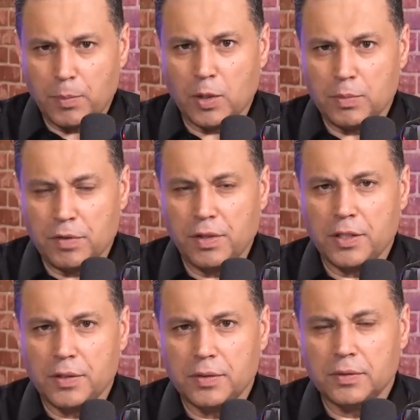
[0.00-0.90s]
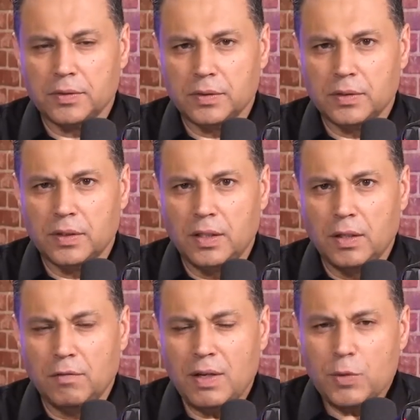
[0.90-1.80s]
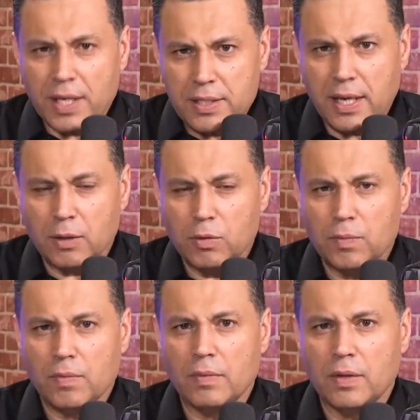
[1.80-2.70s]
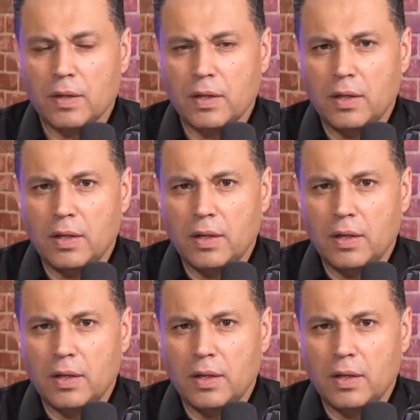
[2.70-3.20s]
Make the right choices next time. Do what is right.